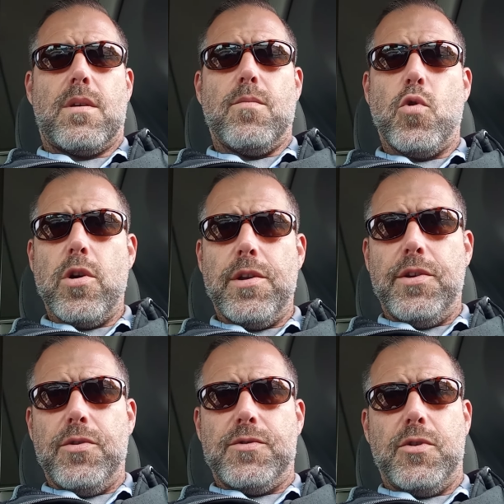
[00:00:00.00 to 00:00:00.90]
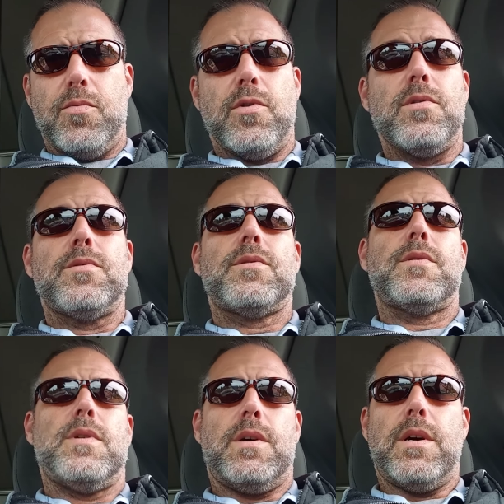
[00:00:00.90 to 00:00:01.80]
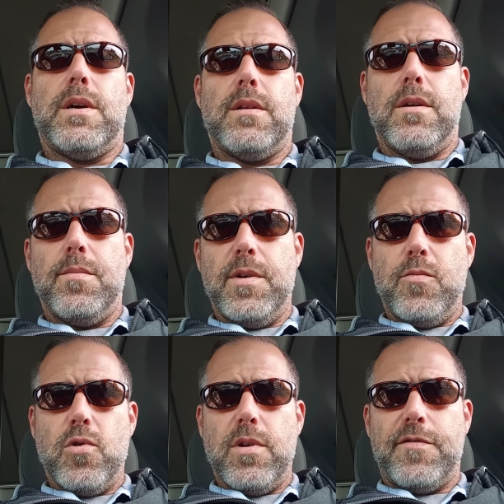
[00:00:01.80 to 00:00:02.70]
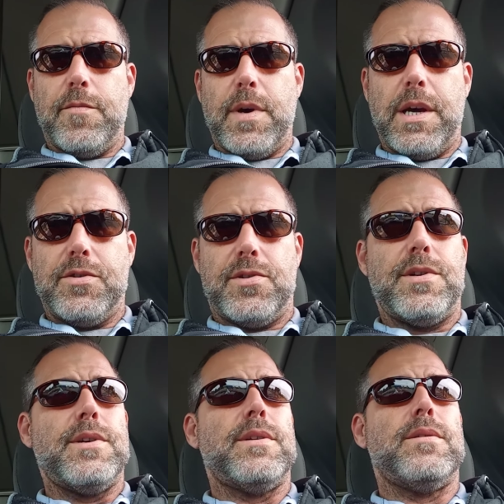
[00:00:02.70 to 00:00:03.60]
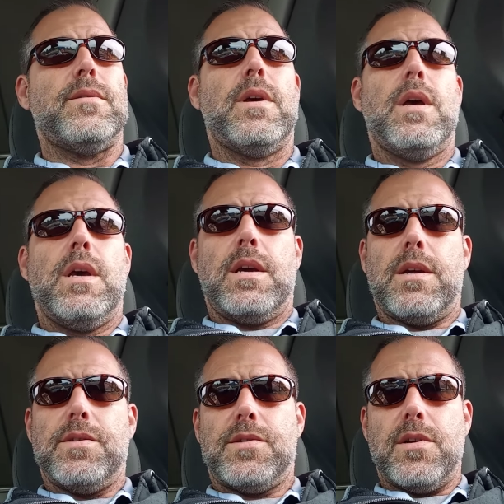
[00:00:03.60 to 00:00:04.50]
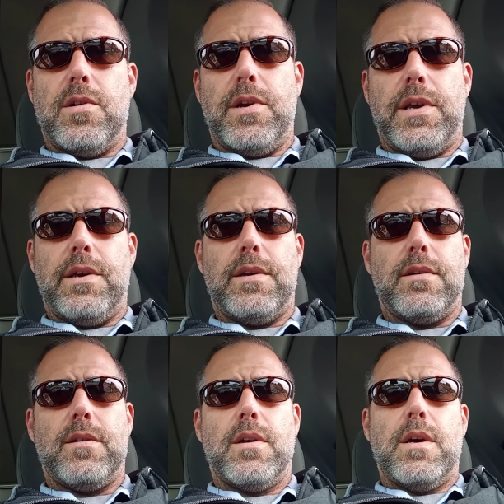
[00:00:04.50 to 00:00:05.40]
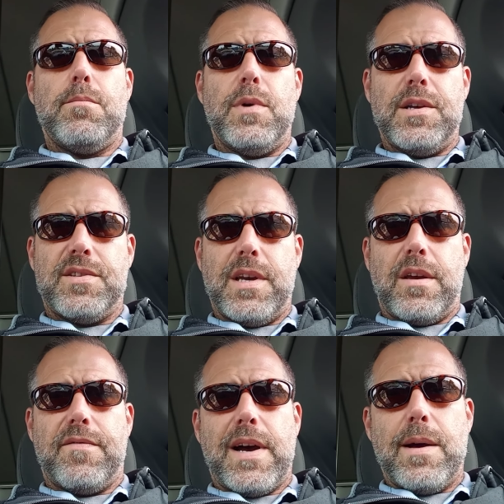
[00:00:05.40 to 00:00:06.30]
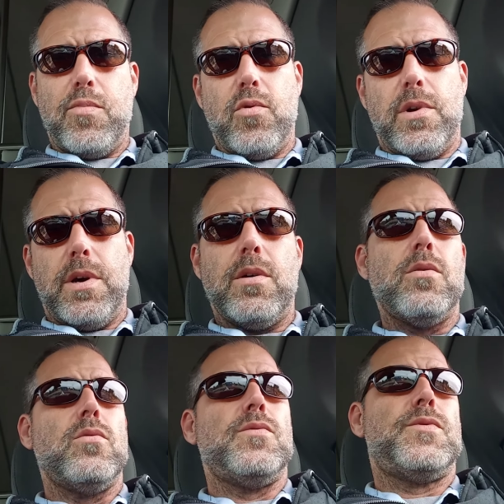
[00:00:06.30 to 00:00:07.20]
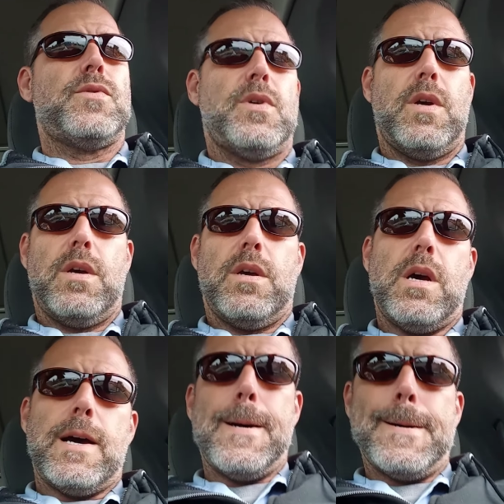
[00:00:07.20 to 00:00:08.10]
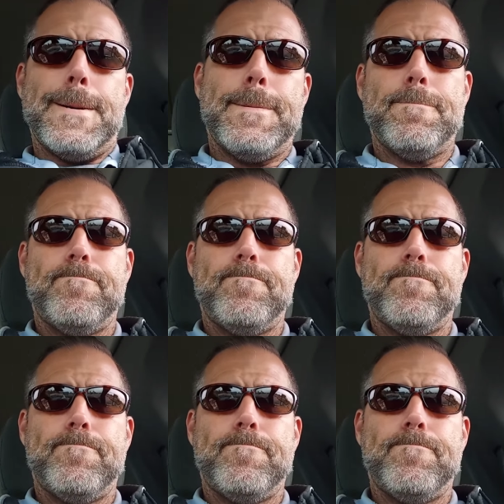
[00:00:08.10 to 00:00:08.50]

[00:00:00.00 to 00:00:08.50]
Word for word: Good morning, YouTubers. Uh, a little bit more information concerning Mustang five point oh's, um,